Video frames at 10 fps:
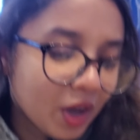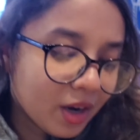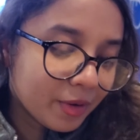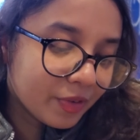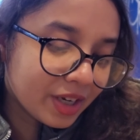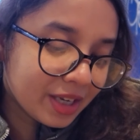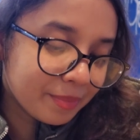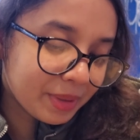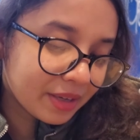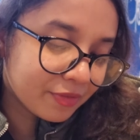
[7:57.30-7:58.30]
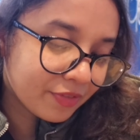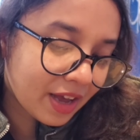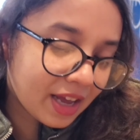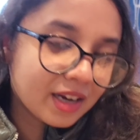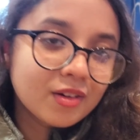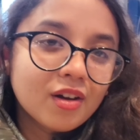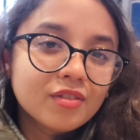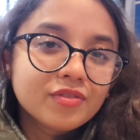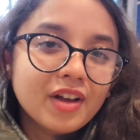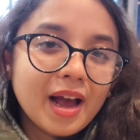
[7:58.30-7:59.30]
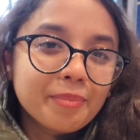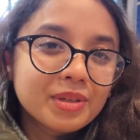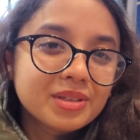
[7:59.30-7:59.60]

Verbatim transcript: not a really big fan of apple